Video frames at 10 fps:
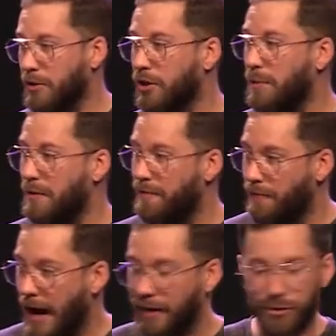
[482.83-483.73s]
You're going to be
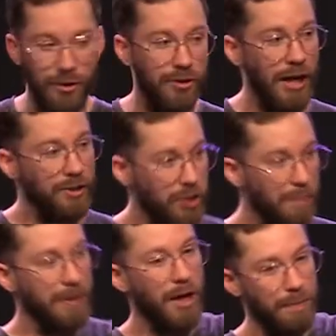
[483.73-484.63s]
faster. You're not
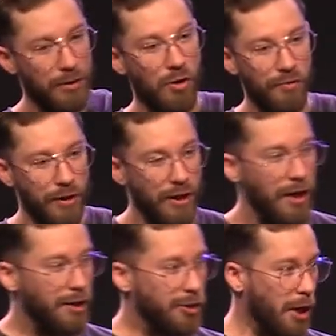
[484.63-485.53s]
jumping up and over.
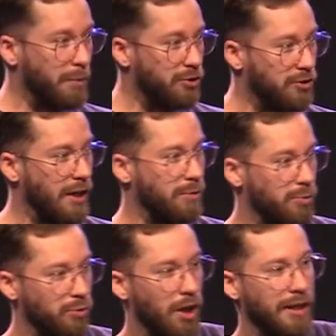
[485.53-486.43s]
You're almost just kind
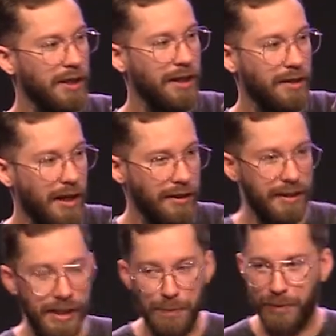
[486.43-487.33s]
of running and, and
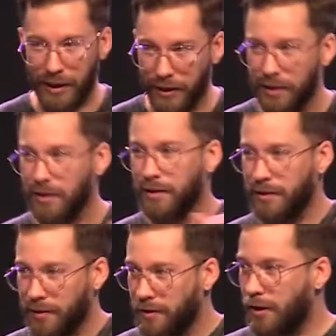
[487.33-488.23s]
leaping
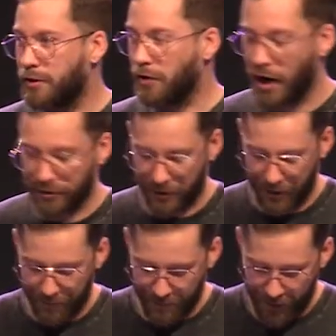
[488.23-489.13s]
across it.